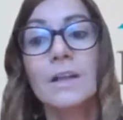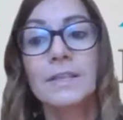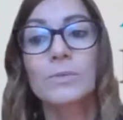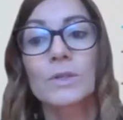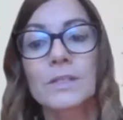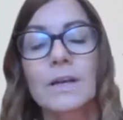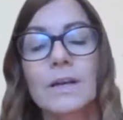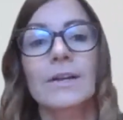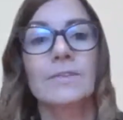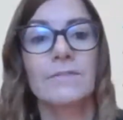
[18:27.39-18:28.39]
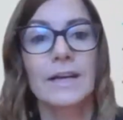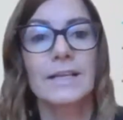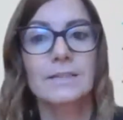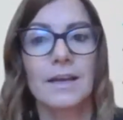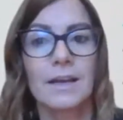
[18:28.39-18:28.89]
This was kind of,
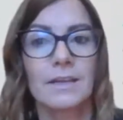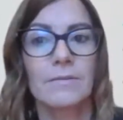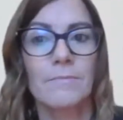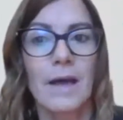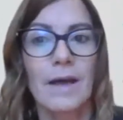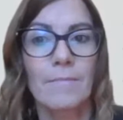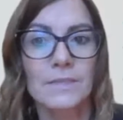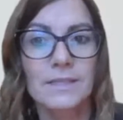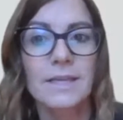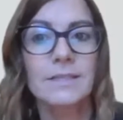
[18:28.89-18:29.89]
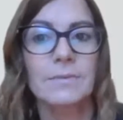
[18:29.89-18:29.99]
as Enya said,